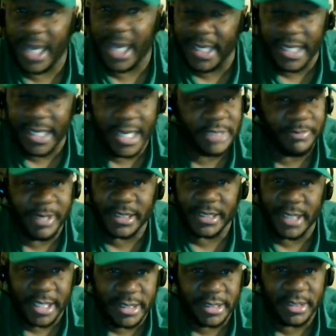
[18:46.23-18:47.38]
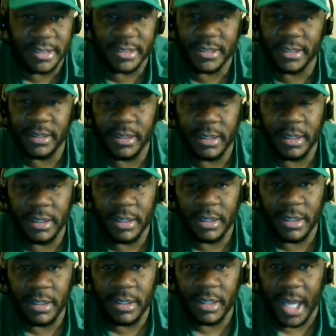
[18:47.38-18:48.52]
A lot of expectations.
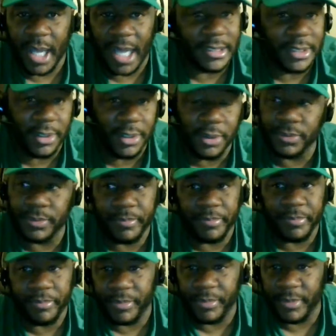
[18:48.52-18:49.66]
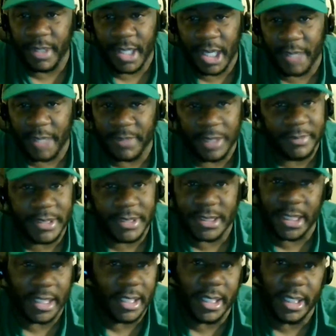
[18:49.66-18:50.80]
I don't. I'm
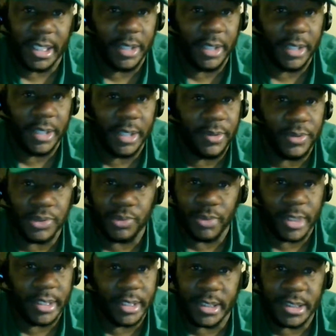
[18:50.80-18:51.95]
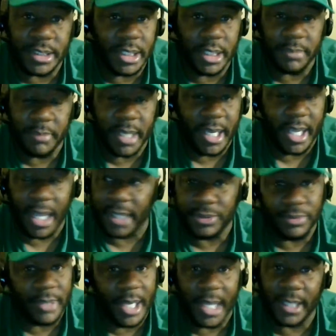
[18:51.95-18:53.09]
sick of the Eagles winning this shit, man. I do
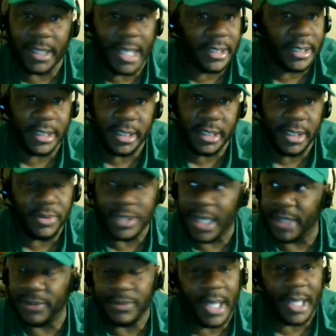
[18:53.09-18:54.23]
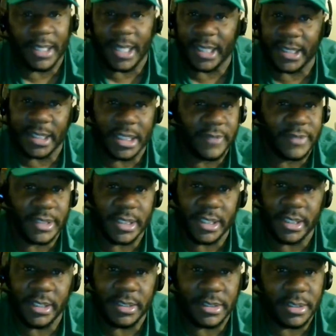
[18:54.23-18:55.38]
not like the Eagles. I do not like the
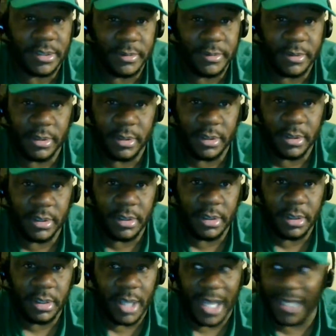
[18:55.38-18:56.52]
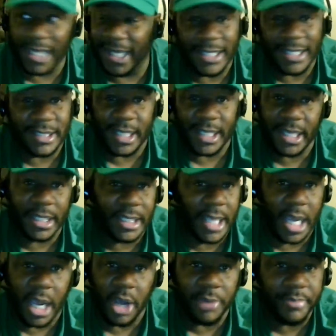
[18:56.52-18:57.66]
NFCs. I can't stand the
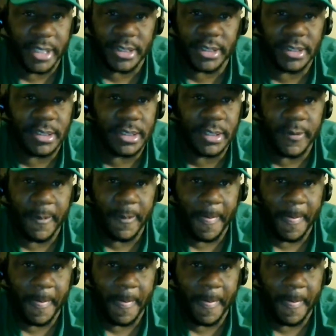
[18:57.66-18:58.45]
Kyle bitches.